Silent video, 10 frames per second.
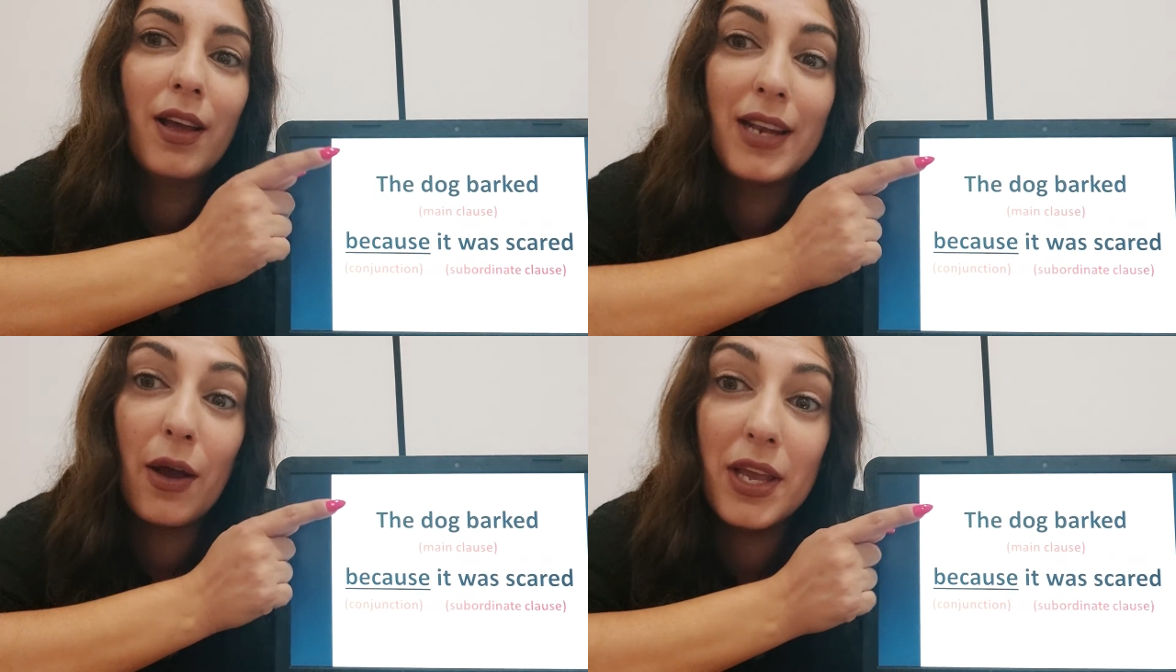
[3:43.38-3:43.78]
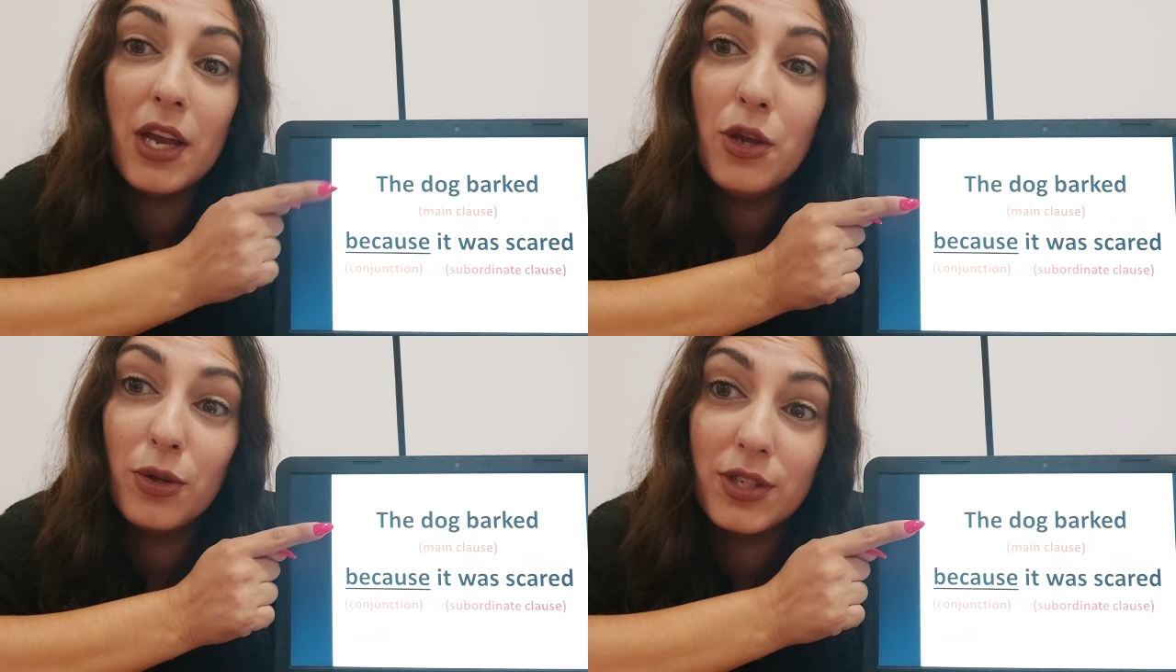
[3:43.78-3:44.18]
Now
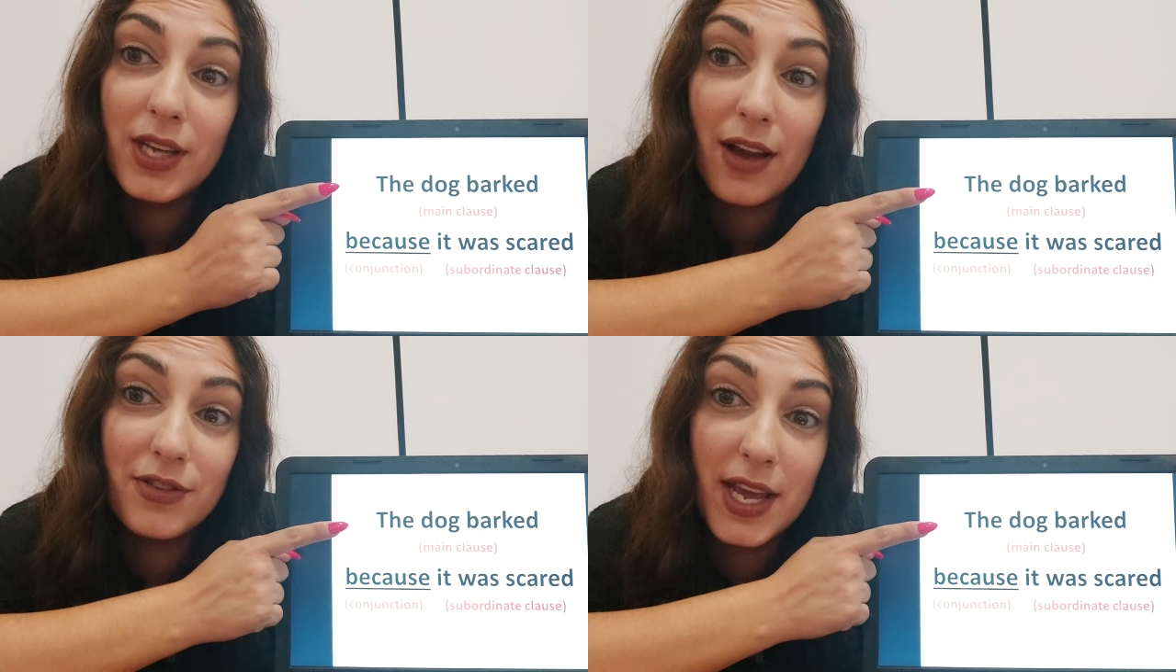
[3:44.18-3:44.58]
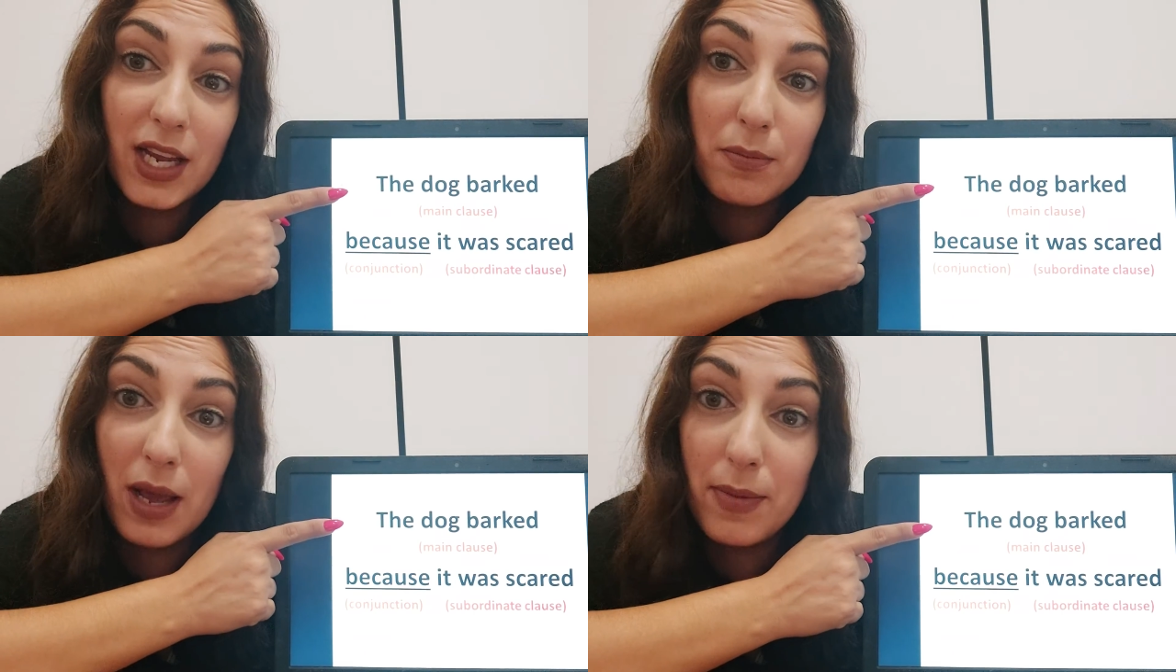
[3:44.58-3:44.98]
here you'll see I've
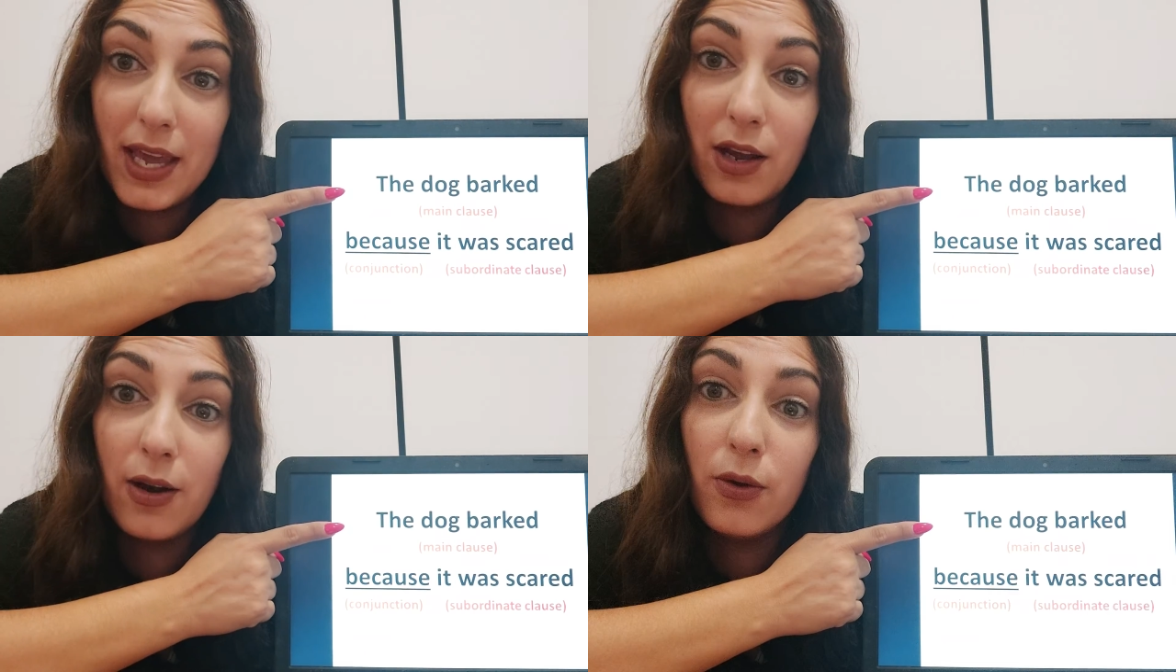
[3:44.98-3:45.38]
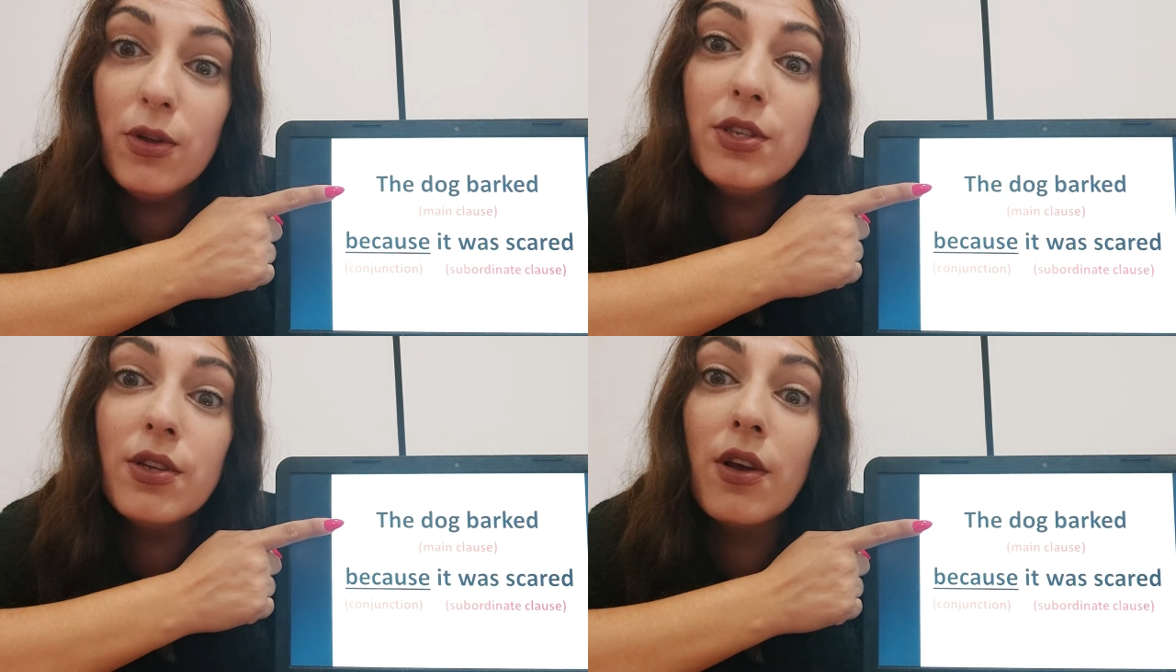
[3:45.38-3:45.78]
taken my main
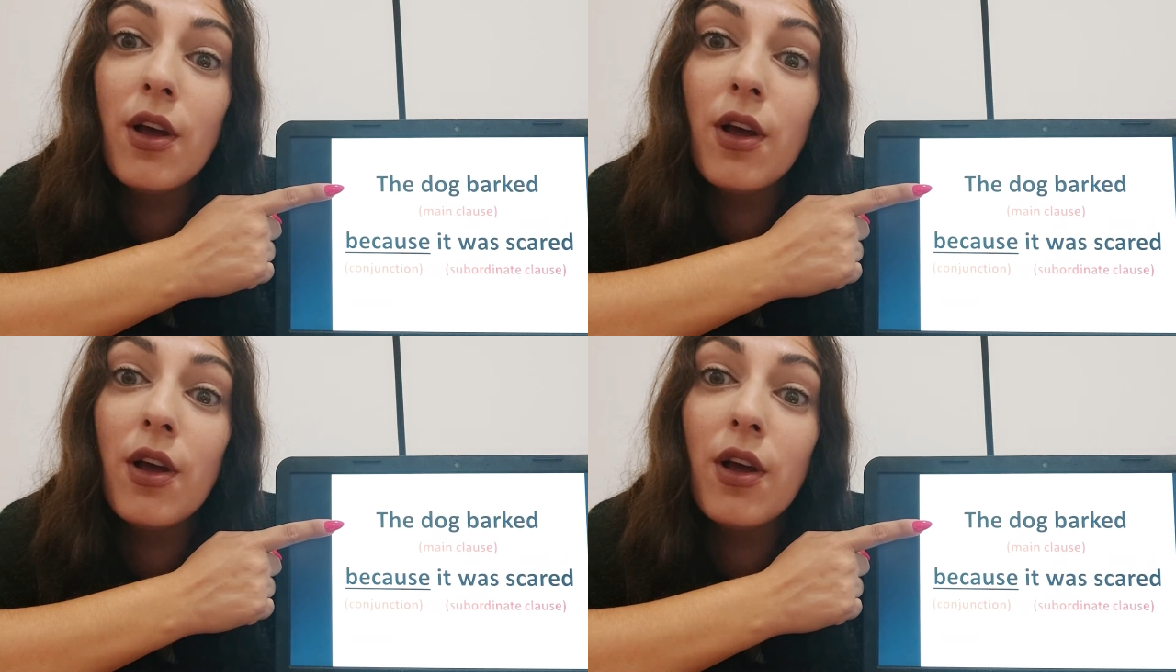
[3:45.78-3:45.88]
clause,